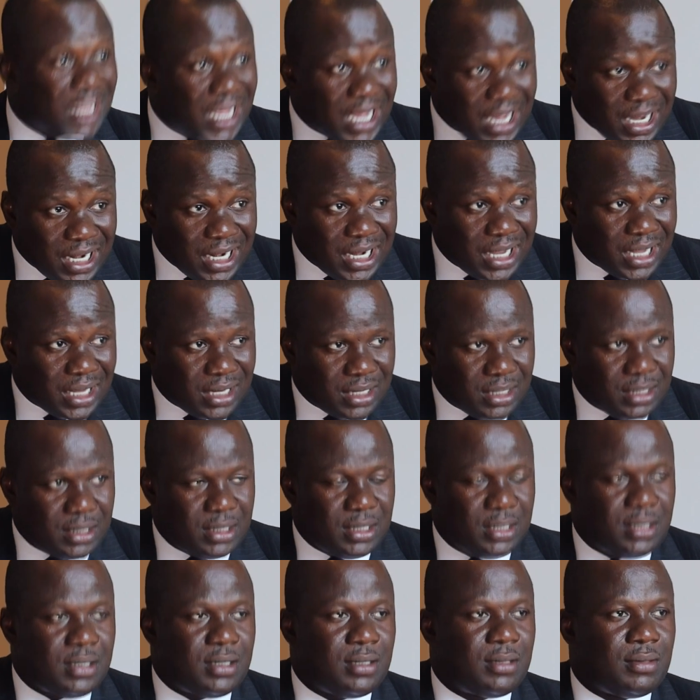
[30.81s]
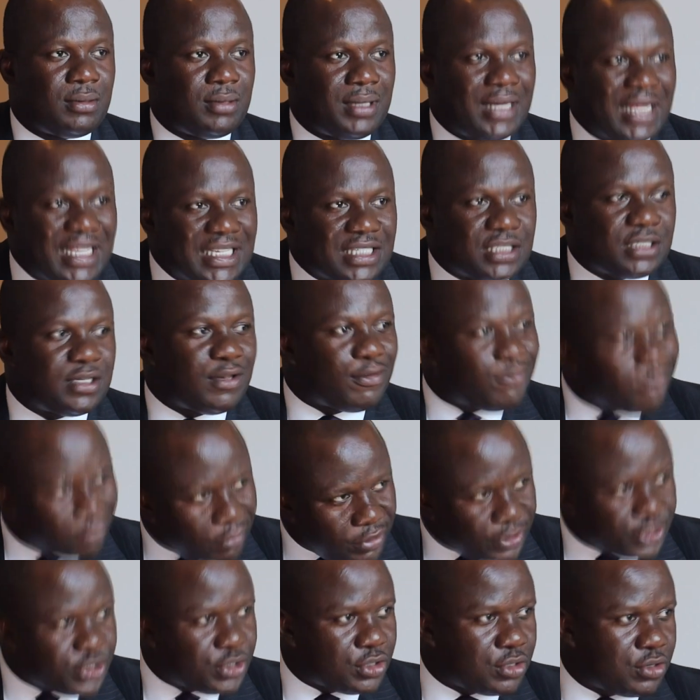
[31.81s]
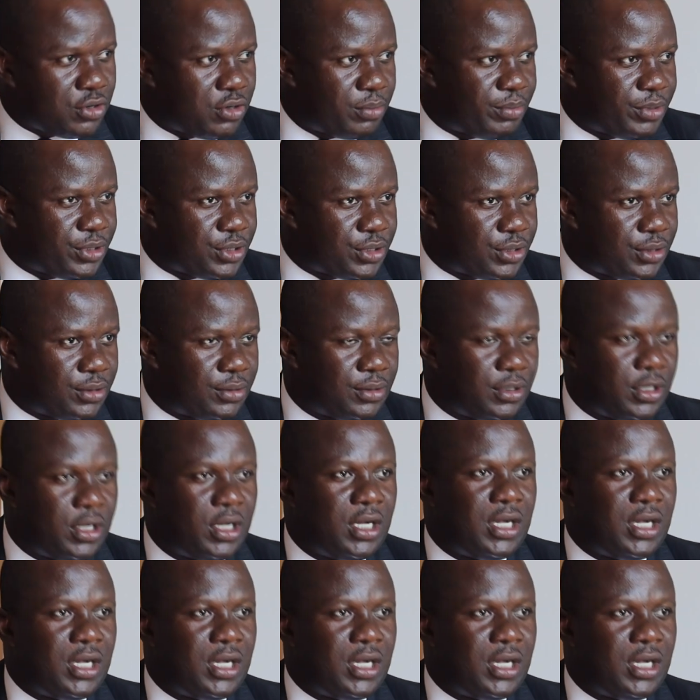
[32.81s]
Ghana is the Forestry Commission.